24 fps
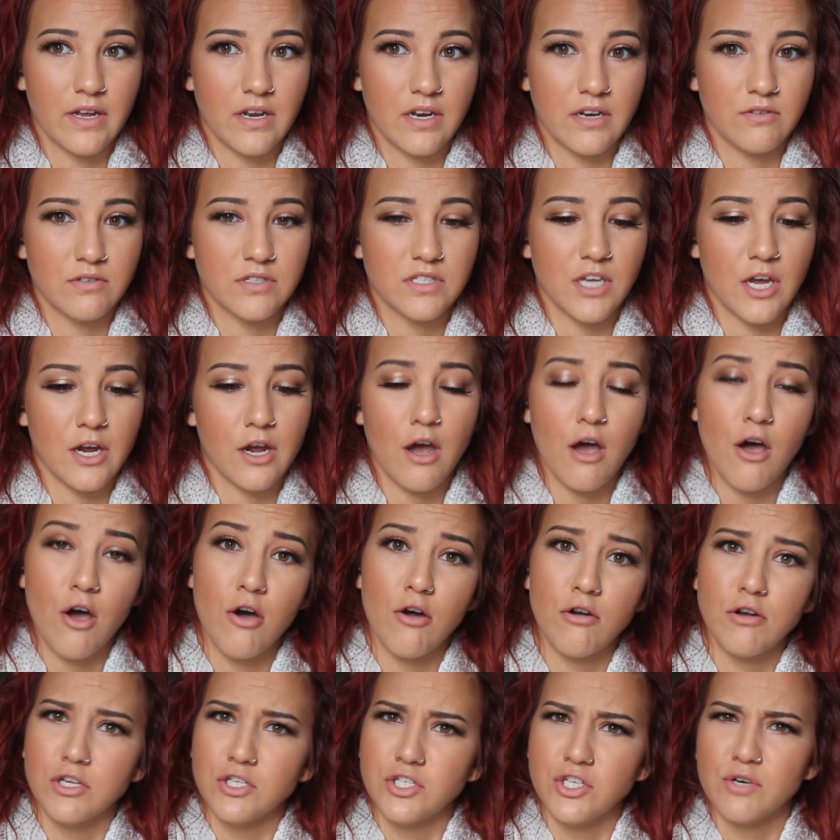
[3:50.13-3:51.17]
And he was like,
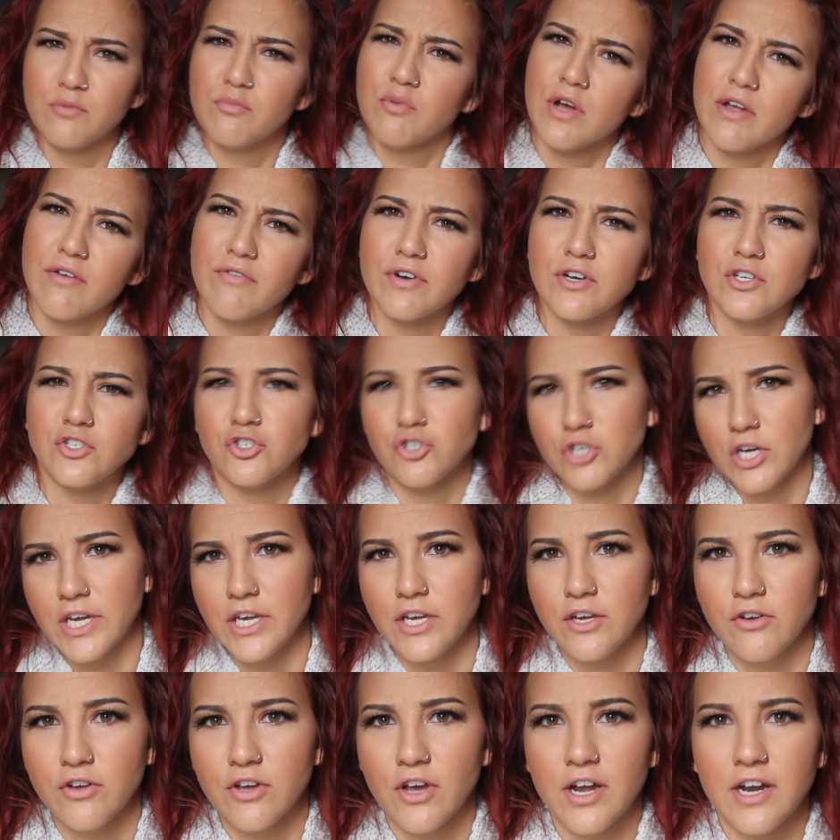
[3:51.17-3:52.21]
oh, does your boyfriend treat
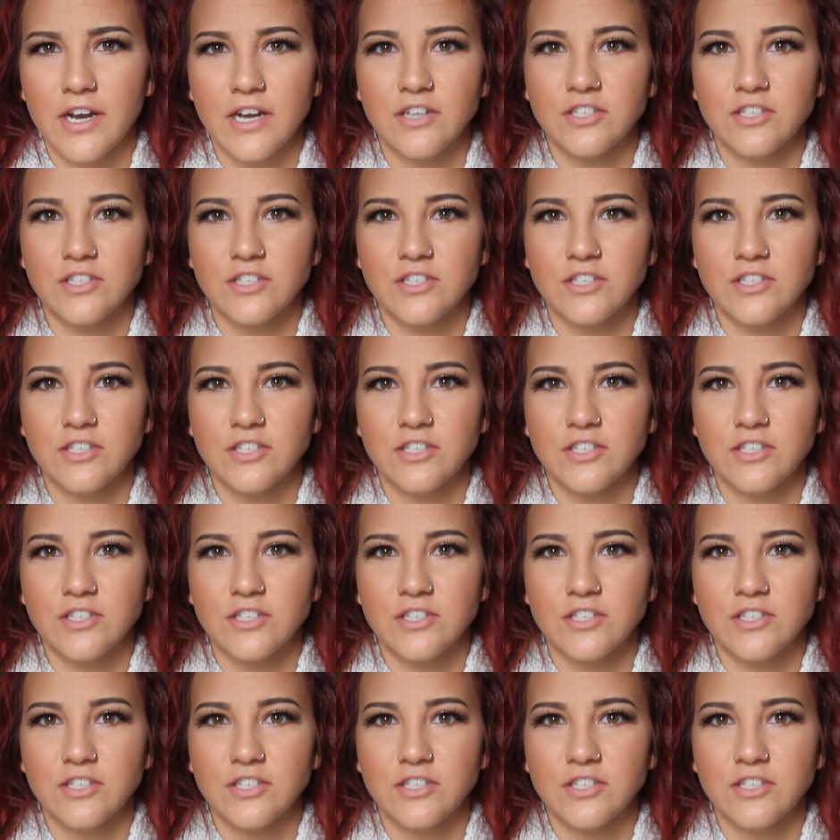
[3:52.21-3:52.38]
you good?